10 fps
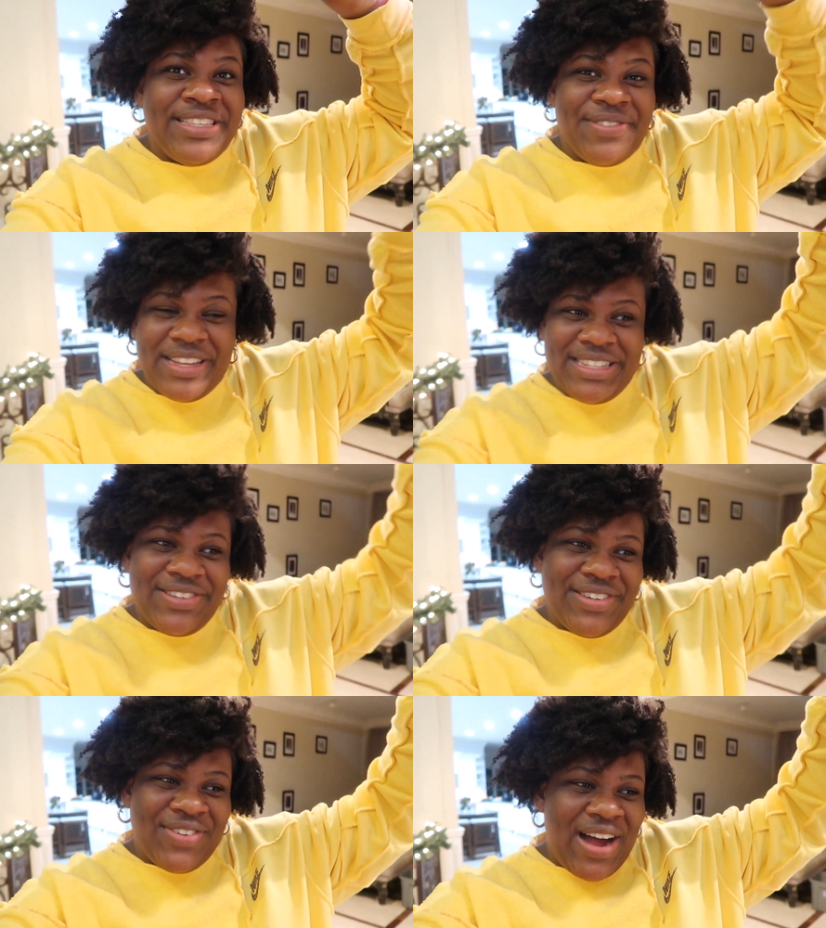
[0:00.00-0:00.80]
So we get to
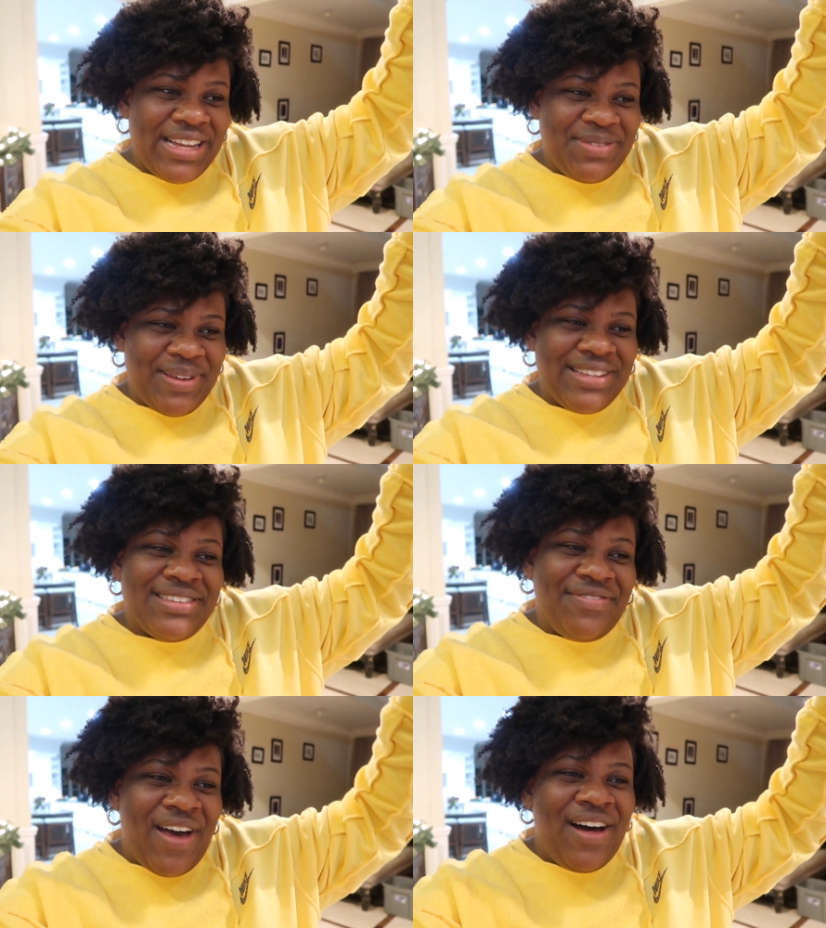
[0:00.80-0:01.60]
do it twice
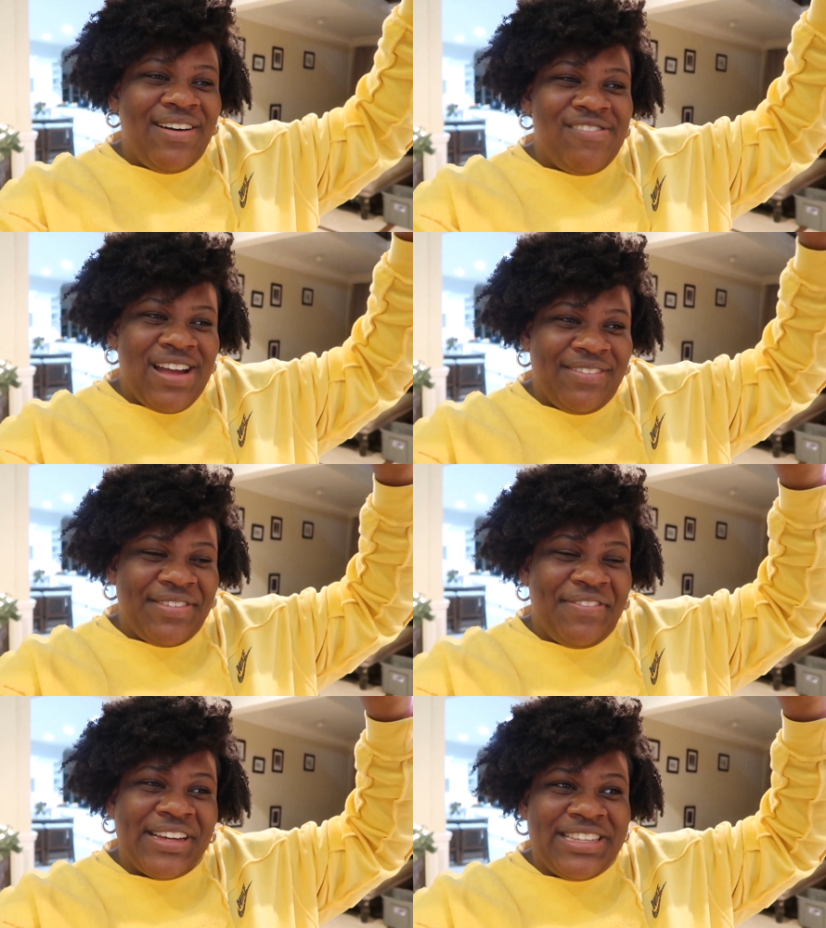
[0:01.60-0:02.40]
because it fell and we have
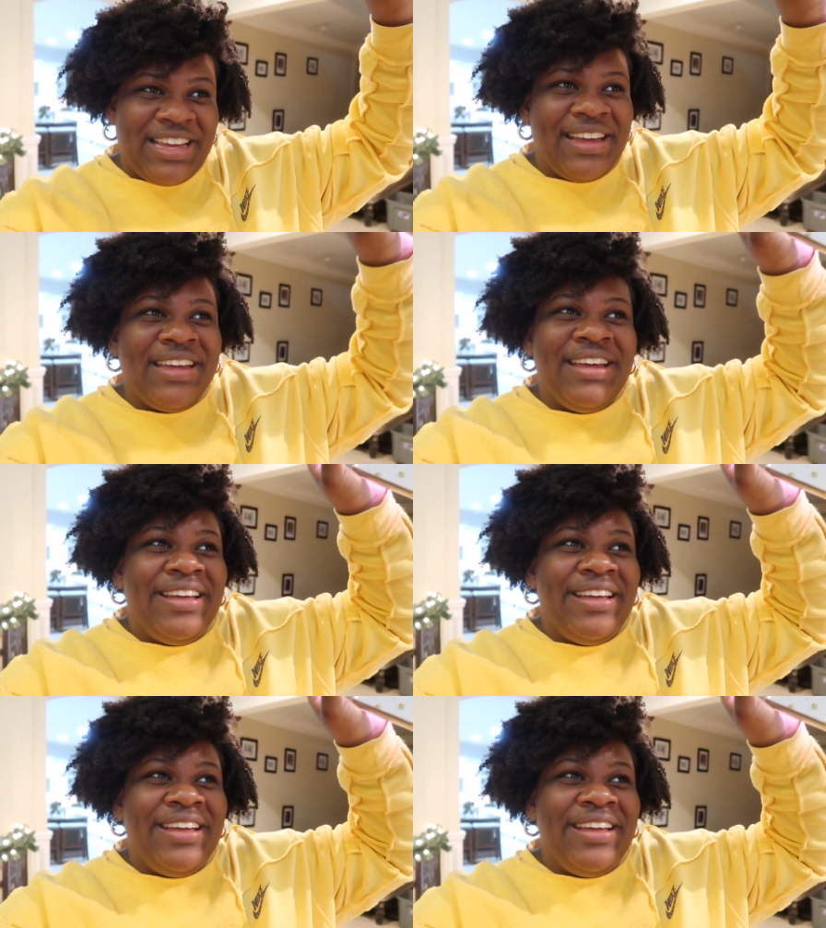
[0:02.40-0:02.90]
to fix it.